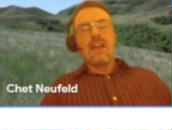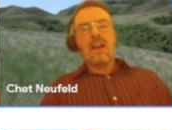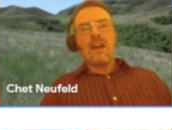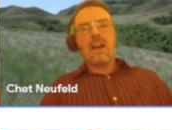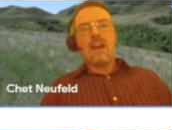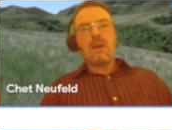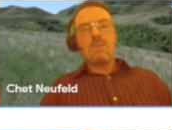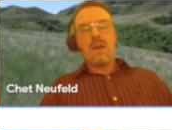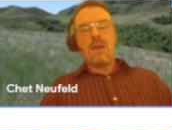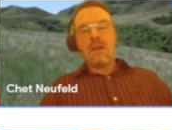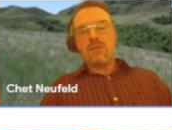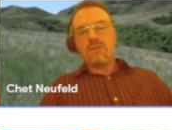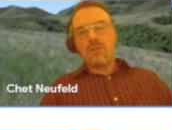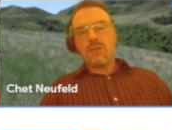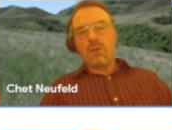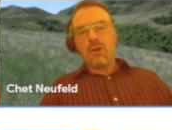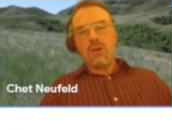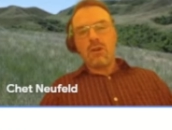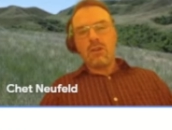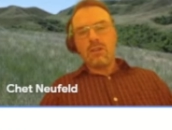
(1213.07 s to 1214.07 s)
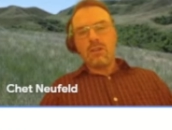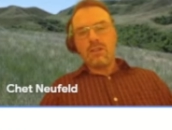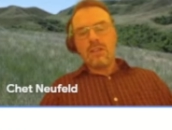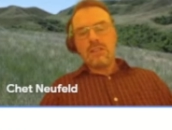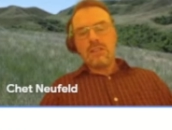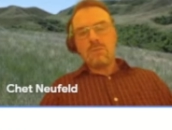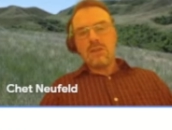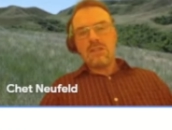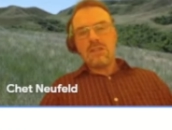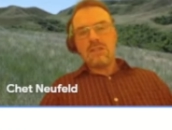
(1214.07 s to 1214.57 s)
And for all of
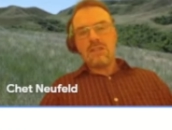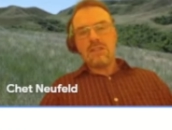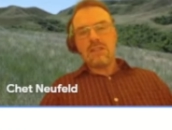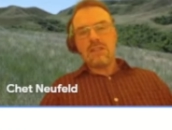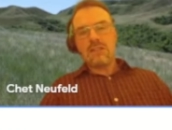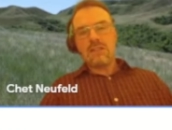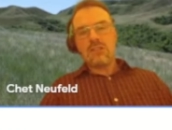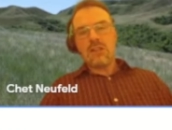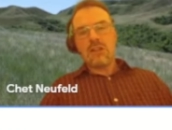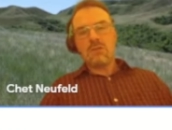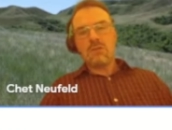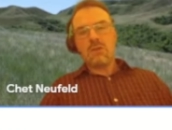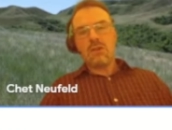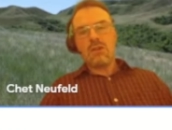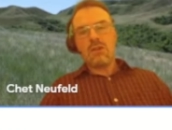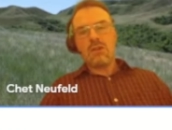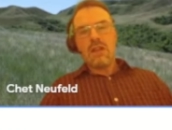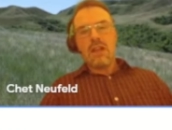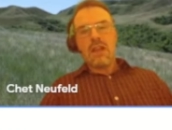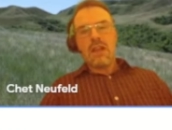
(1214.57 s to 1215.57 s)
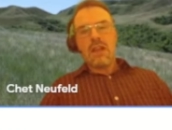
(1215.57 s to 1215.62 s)
these species in general,